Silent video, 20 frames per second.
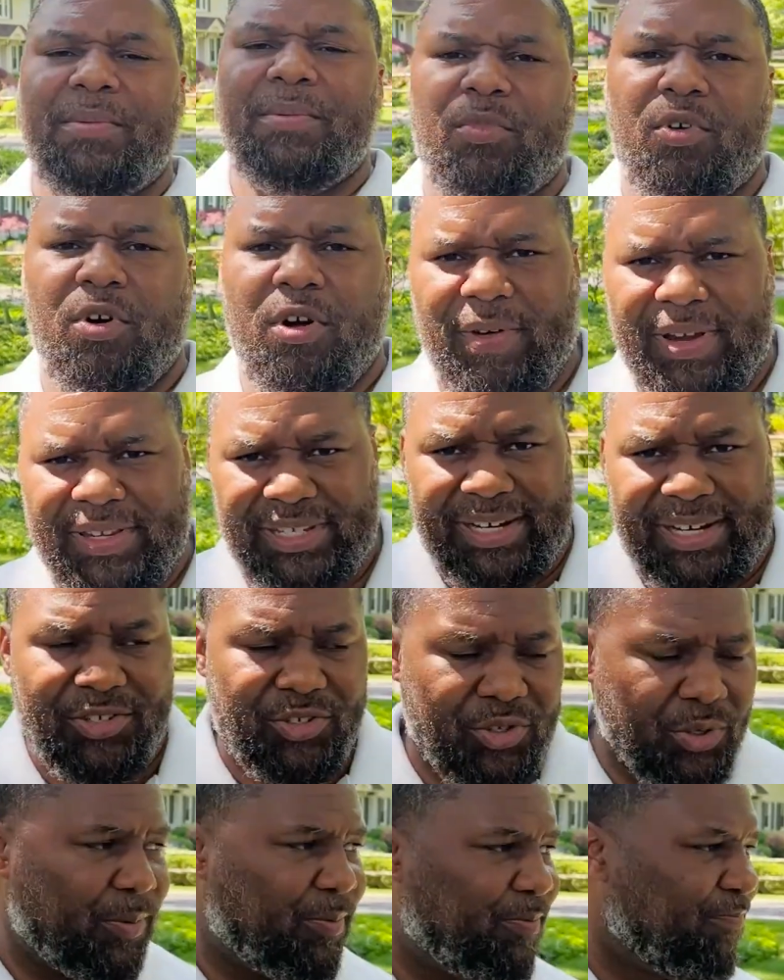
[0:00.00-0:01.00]
more
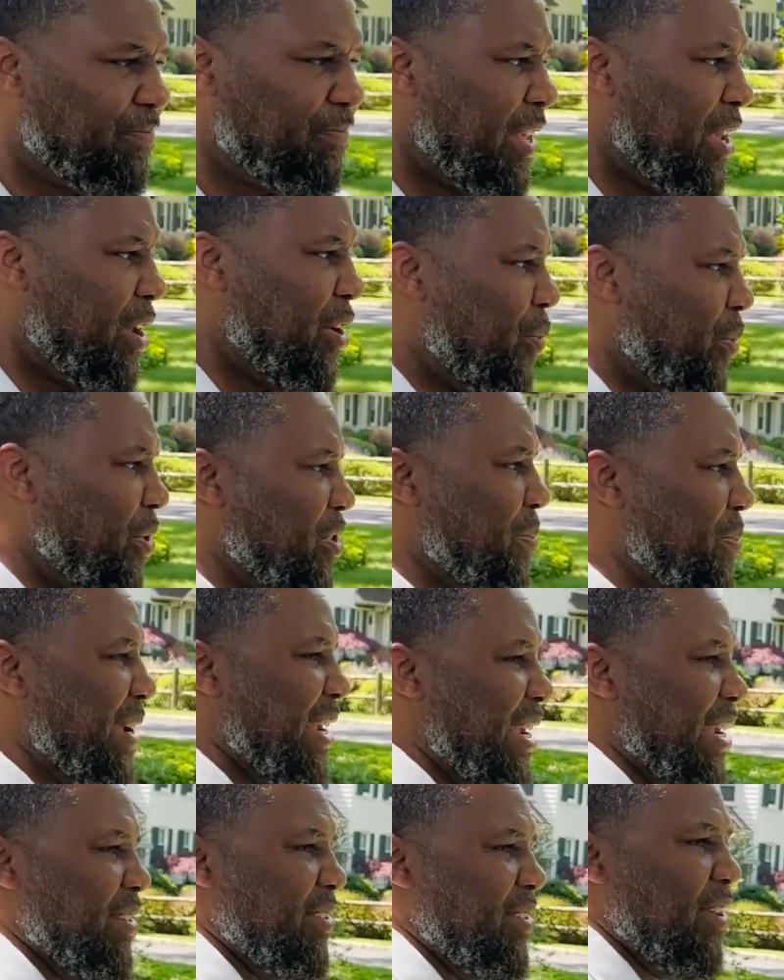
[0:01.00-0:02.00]
residential, which
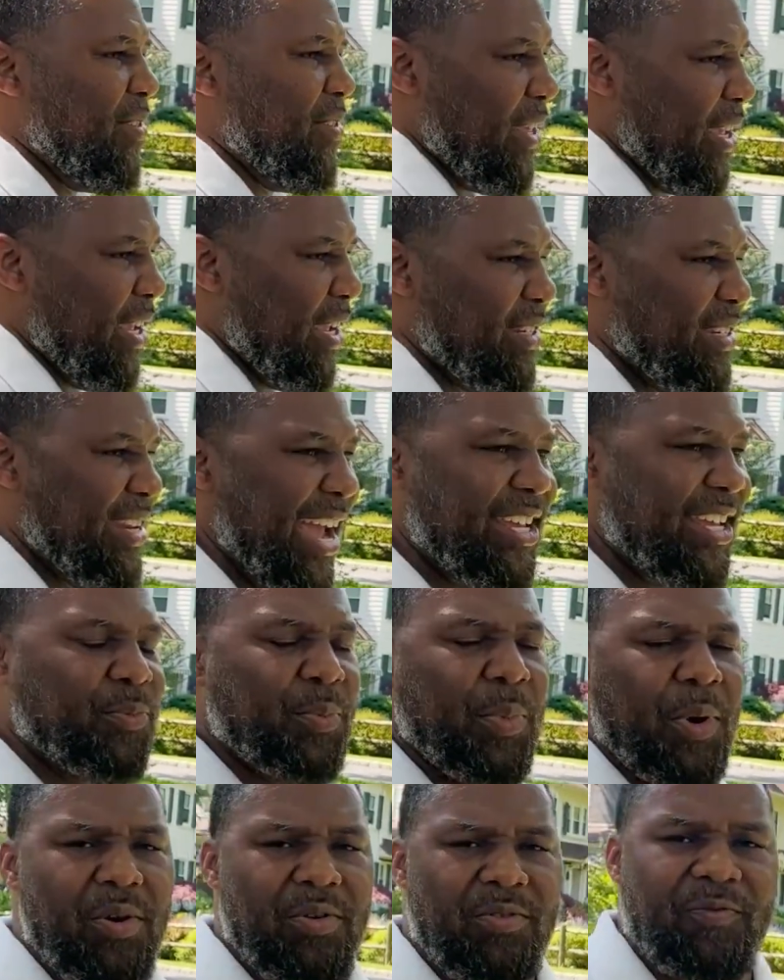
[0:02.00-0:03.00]
means the tax
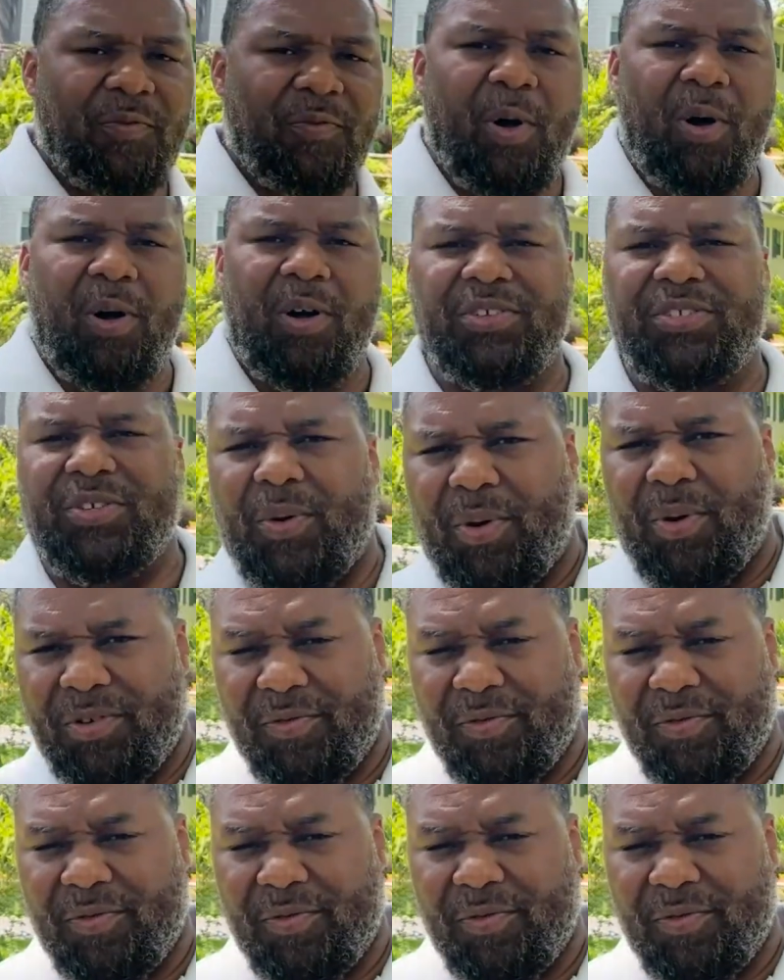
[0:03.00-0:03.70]
burden falls on